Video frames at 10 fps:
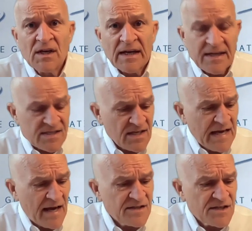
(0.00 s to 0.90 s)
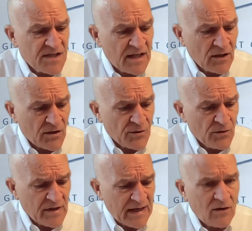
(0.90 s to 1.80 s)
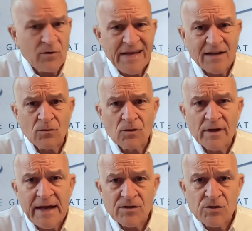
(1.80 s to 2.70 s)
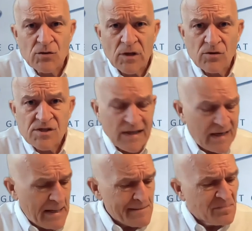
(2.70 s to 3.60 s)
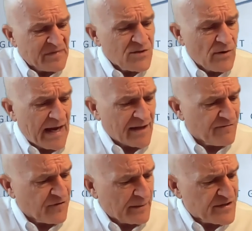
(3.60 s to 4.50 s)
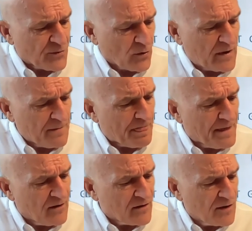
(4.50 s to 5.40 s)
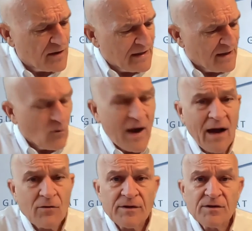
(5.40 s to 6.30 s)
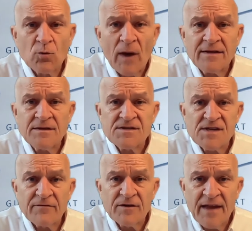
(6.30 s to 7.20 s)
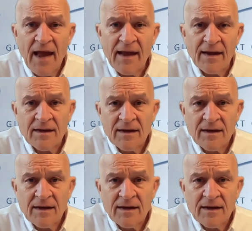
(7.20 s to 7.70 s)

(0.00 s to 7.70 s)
And I said, yeah. And she's going to look through it. And I go, well, yeah, don't look at it too closely. So he kind of flips through it, and he goes, wow, you write in this every day.